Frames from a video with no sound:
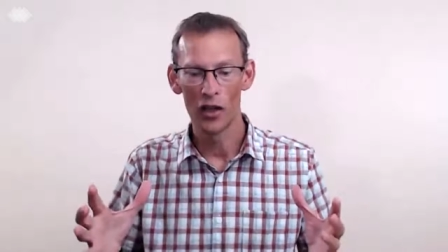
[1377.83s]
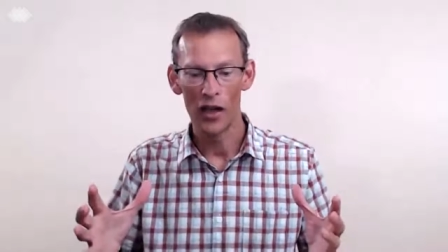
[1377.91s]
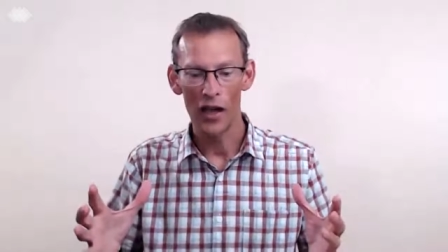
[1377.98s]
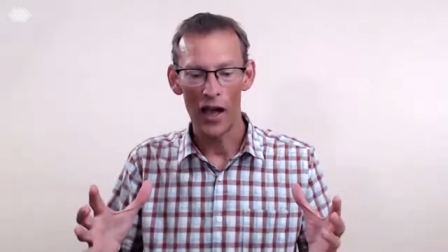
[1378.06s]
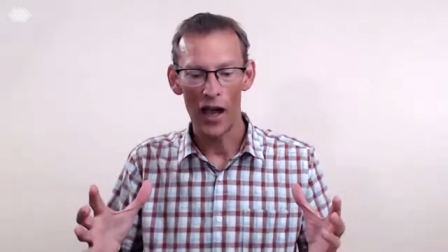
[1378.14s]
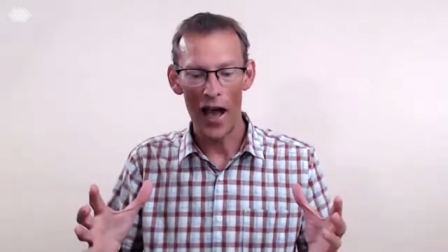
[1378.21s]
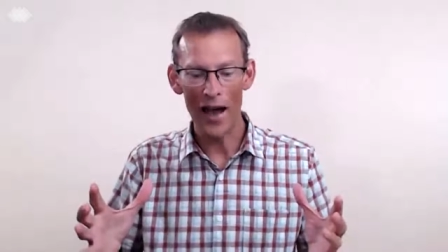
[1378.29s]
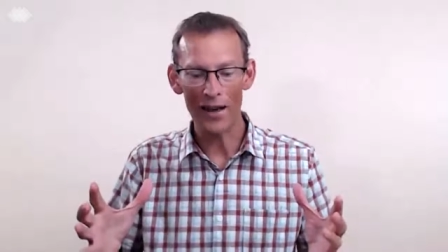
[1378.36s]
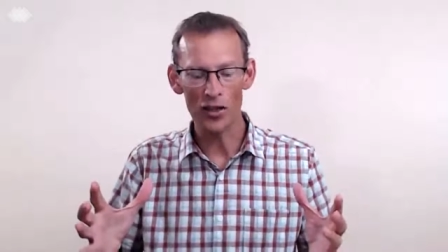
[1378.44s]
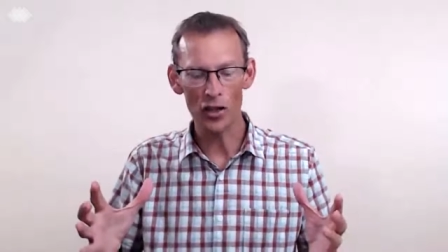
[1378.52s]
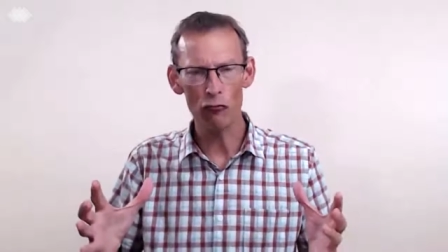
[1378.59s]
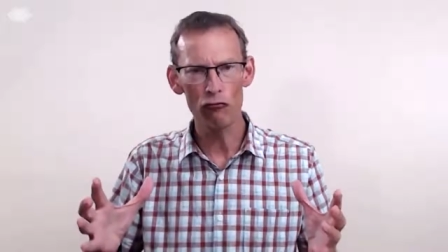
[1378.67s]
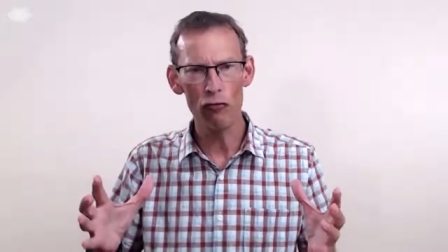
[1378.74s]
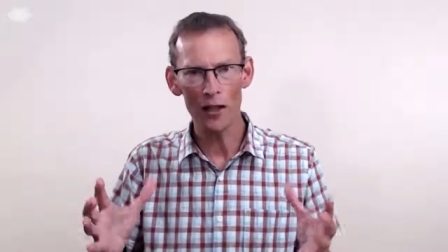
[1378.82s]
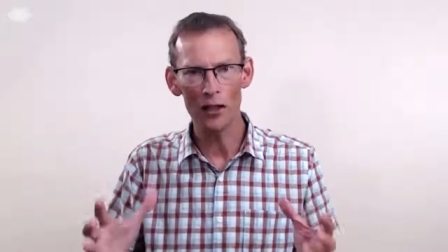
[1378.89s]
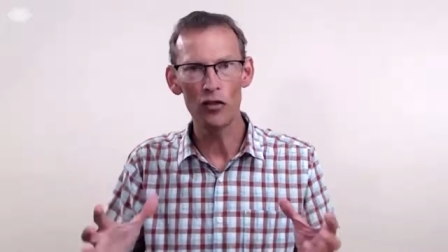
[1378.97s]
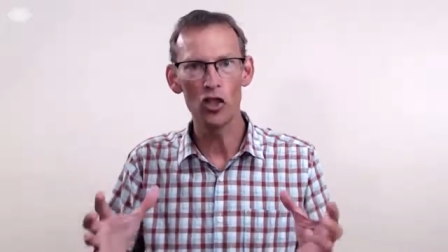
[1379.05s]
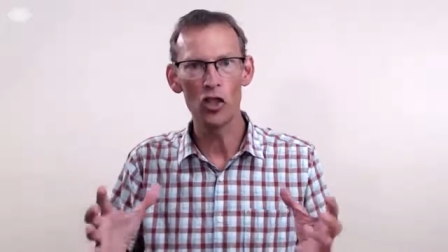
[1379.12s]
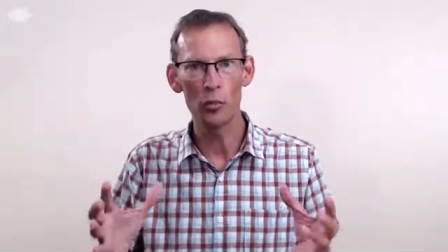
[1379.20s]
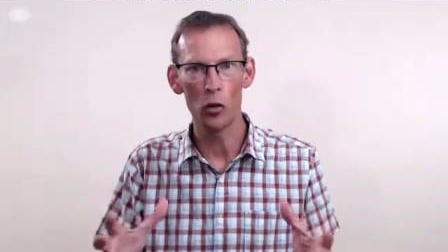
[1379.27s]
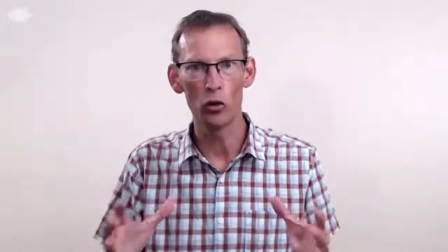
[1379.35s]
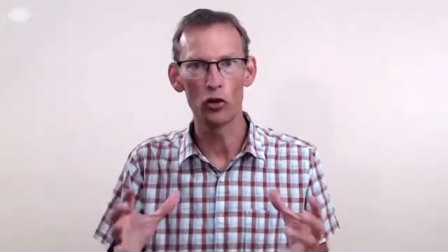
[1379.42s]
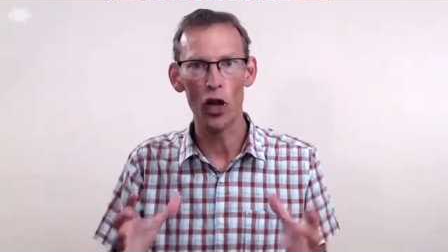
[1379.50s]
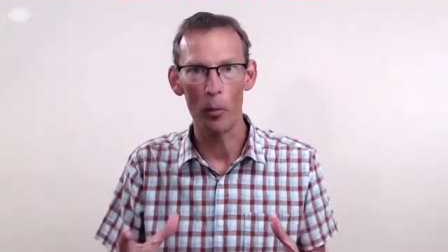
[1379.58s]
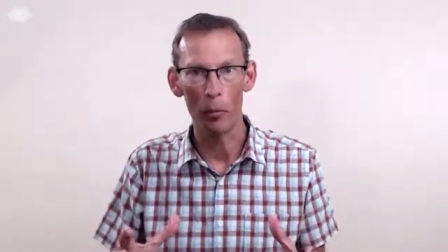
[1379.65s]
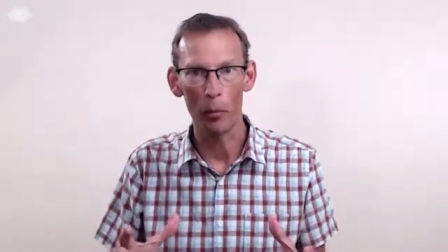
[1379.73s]
Mm. And it's a relatively small
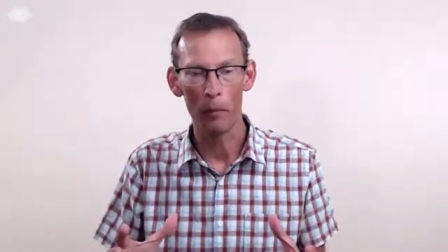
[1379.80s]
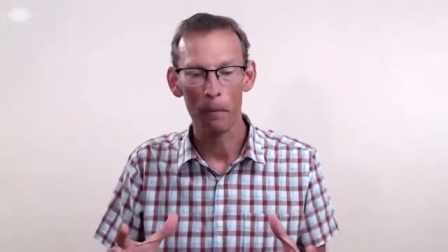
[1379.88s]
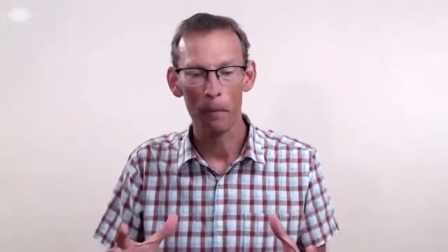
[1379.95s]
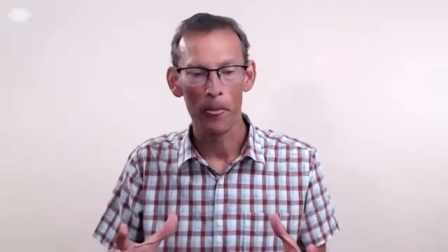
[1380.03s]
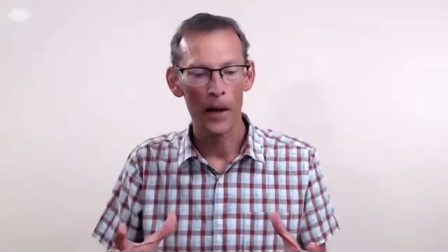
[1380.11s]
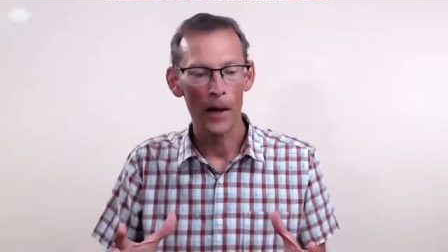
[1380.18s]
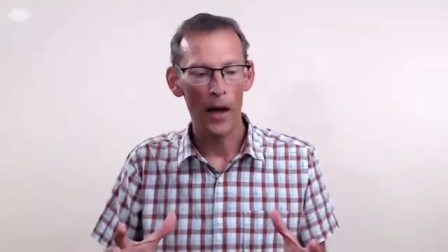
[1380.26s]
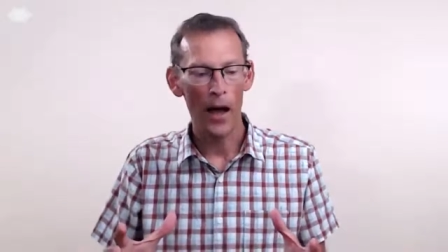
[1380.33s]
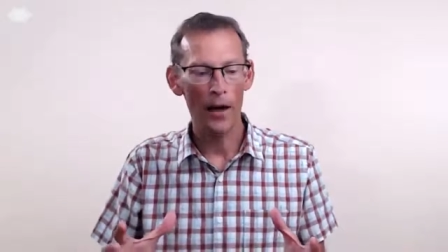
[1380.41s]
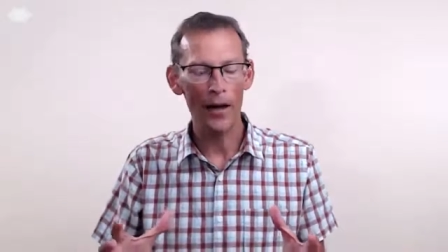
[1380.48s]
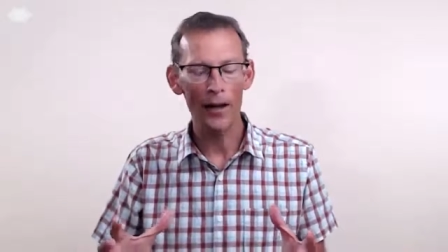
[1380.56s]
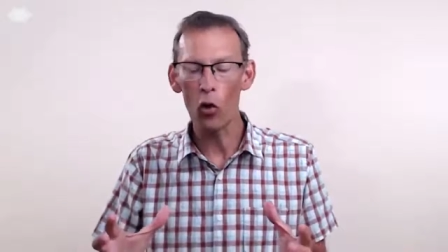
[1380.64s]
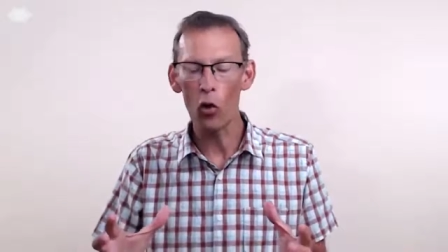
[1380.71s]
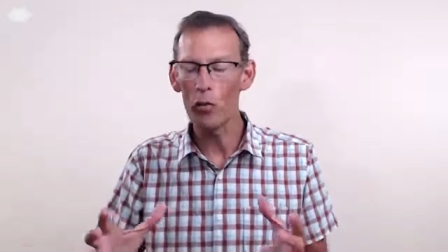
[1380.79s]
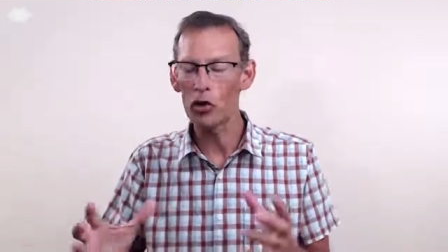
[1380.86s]
jump. Hmm. and I almost